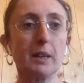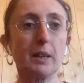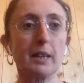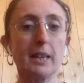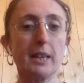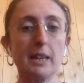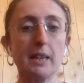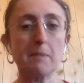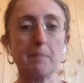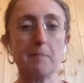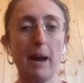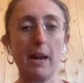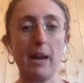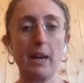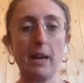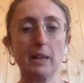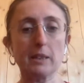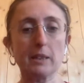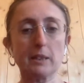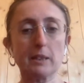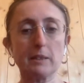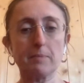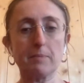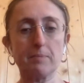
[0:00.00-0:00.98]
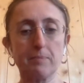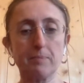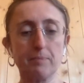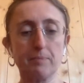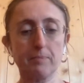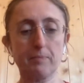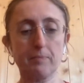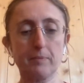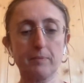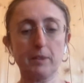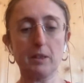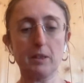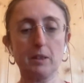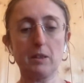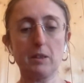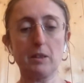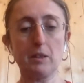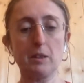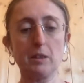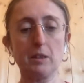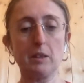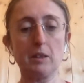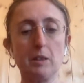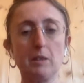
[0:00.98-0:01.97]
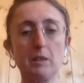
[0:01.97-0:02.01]
email us.
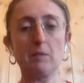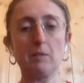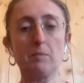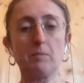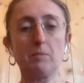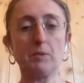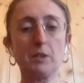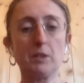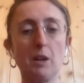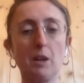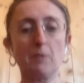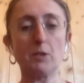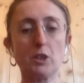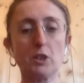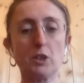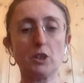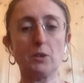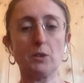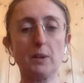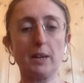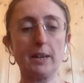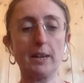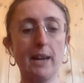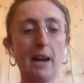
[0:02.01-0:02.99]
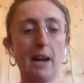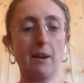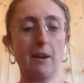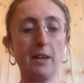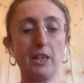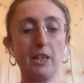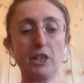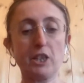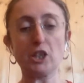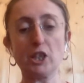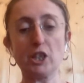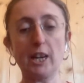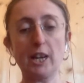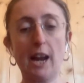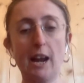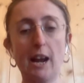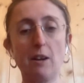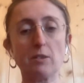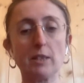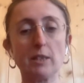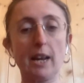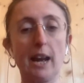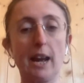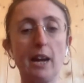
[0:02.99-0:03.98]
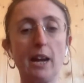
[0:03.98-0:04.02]
So I'm just doing it now. It's
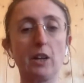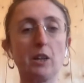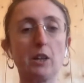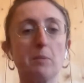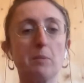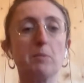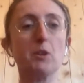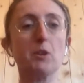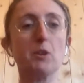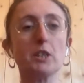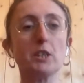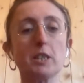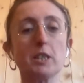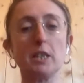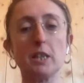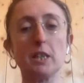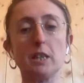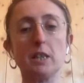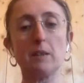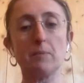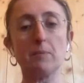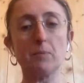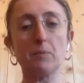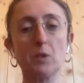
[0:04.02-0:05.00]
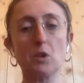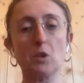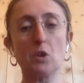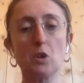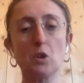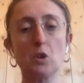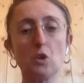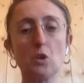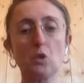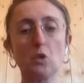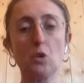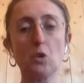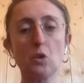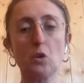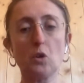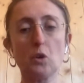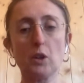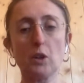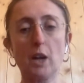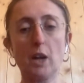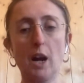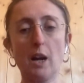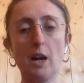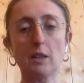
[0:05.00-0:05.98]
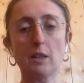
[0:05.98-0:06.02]

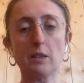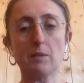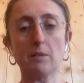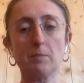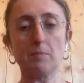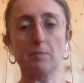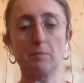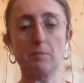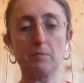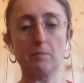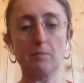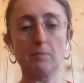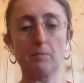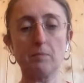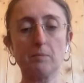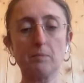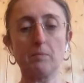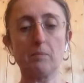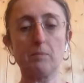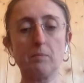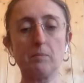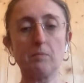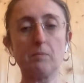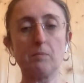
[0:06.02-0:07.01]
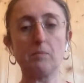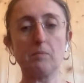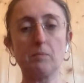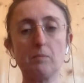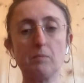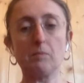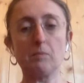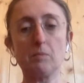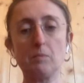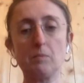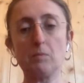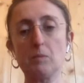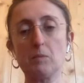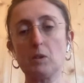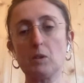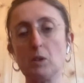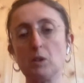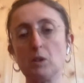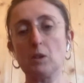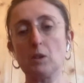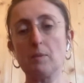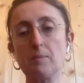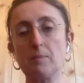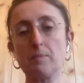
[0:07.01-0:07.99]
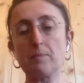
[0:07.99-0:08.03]

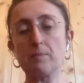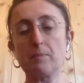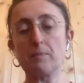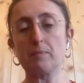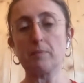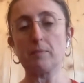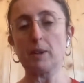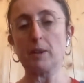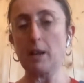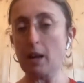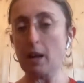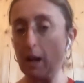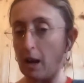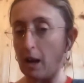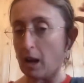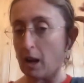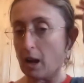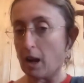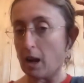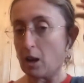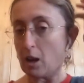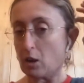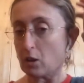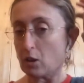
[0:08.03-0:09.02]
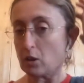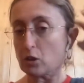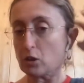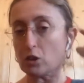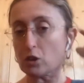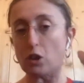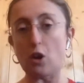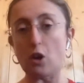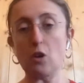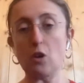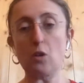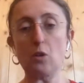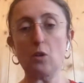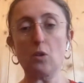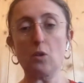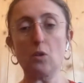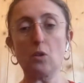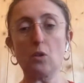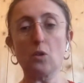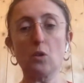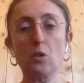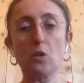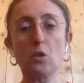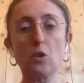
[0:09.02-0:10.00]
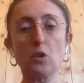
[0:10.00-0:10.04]

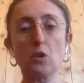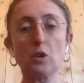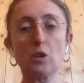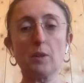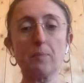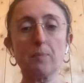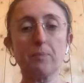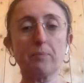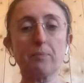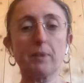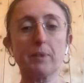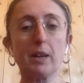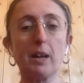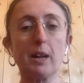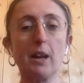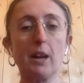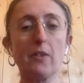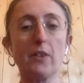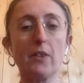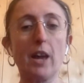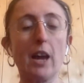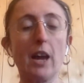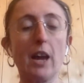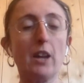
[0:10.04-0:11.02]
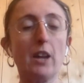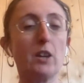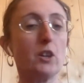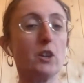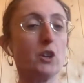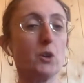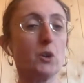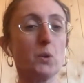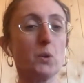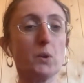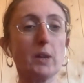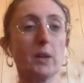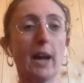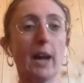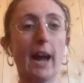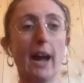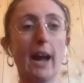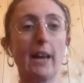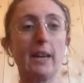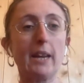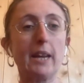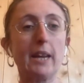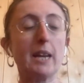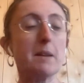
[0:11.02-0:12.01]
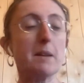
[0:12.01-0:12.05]
shout@communitycourtyard.org. Then you
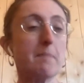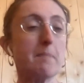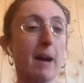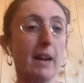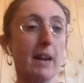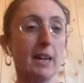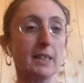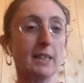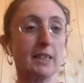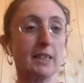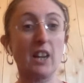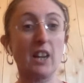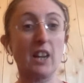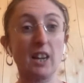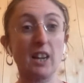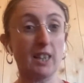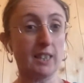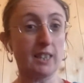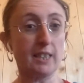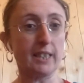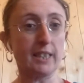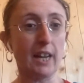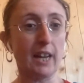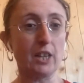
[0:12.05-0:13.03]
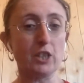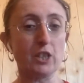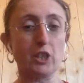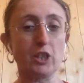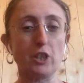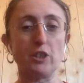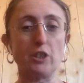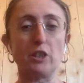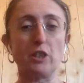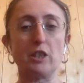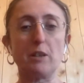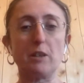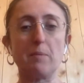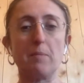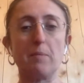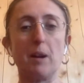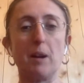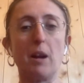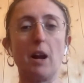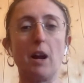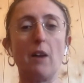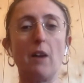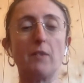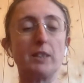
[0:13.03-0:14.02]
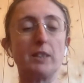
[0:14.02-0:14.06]
can email us can send you some
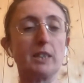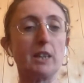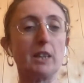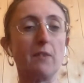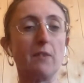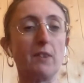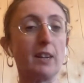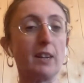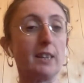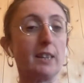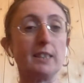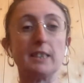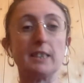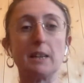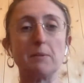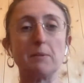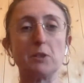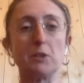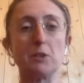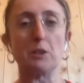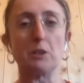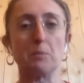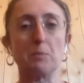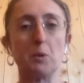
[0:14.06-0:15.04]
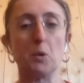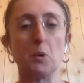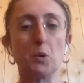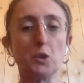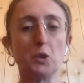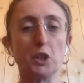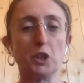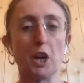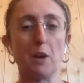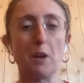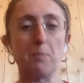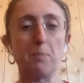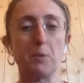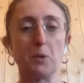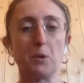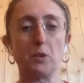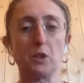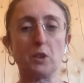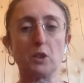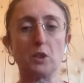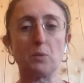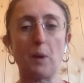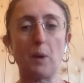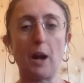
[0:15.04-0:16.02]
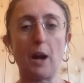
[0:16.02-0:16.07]
other stuff. I can send you some audio books
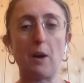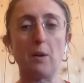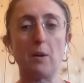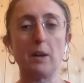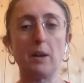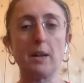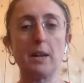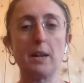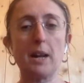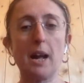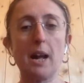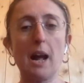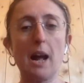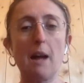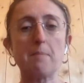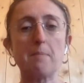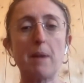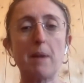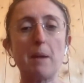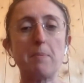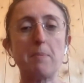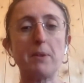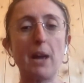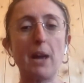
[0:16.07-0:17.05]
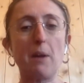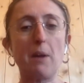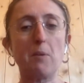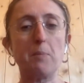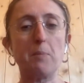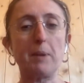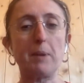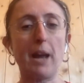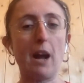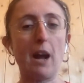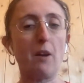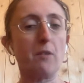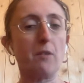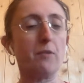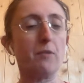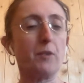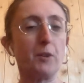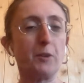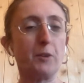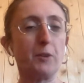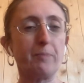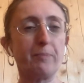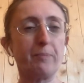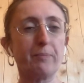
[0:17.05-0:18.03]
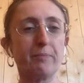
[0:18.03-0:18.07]
as well. And maybe that would be
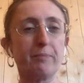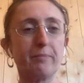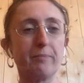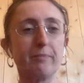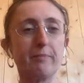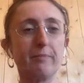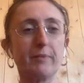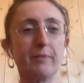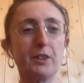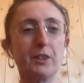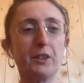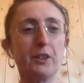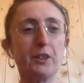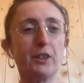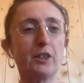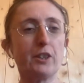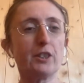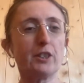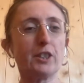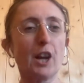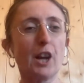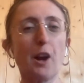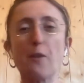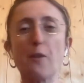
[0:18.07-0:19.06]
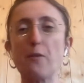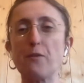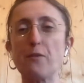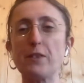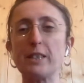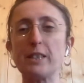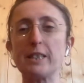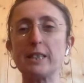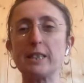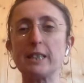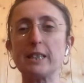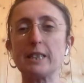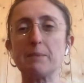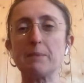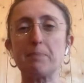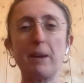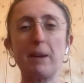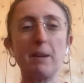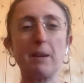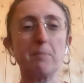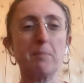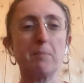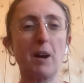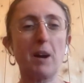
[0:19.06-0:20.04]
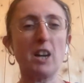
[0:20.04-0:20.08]
helpful. So this has
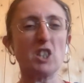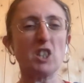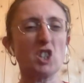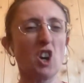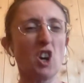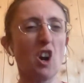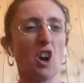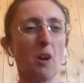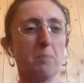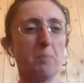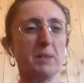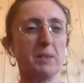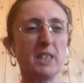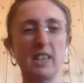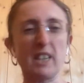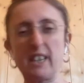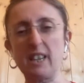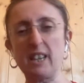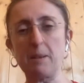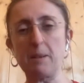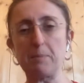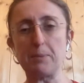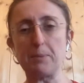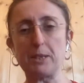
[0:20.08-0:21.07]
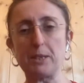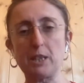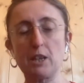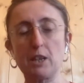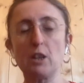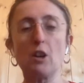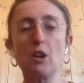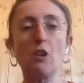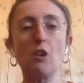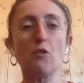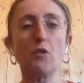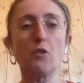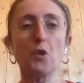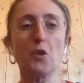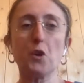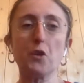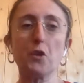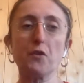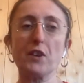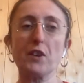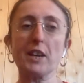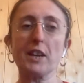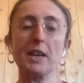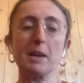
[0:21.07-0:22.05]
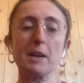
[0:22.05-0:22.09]
been my top tips for
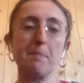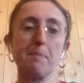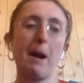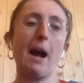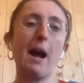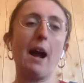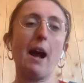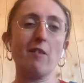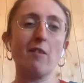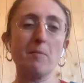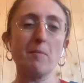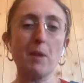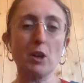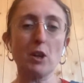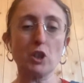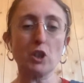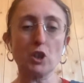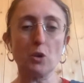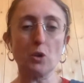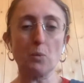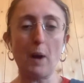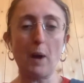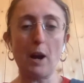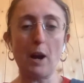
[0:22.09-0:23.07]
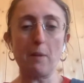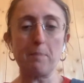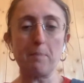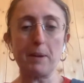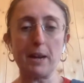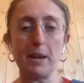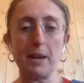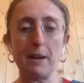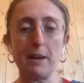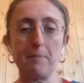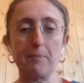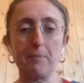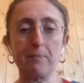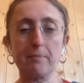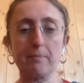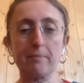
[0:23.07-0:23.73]
thinking about our emotional well-being.